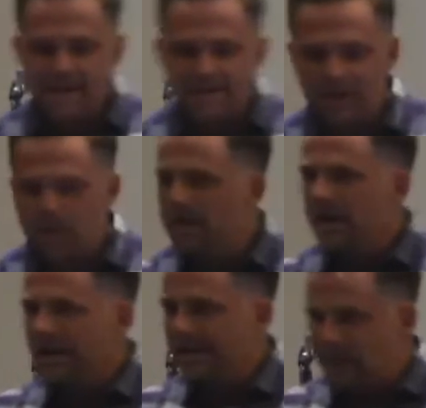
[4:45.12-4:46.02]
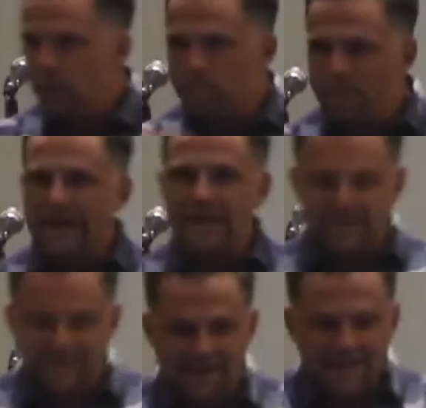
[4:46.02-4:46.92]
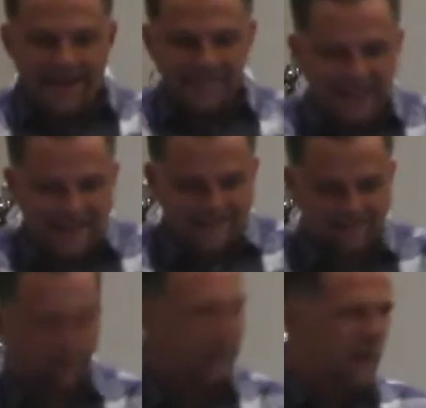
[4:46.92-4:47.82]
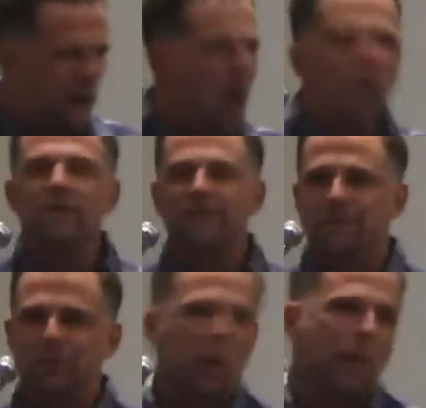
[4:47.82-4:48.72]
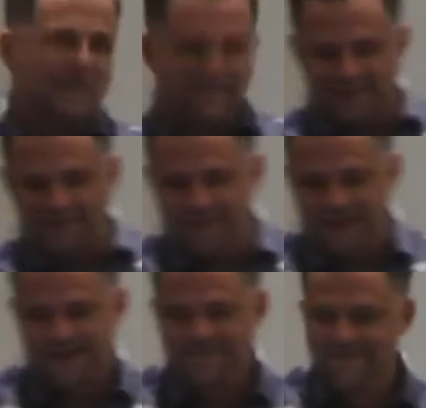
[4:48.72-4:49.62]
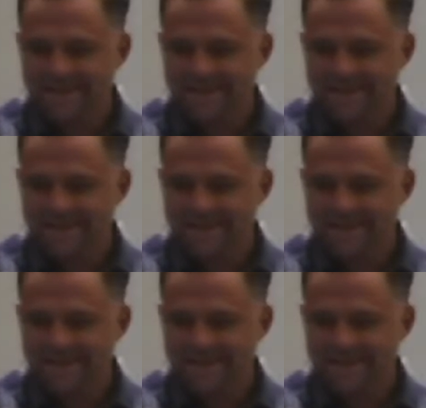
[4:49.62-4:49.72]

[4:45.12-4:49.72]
that it would that it would be a sunday like this morning when all of them show up at the same time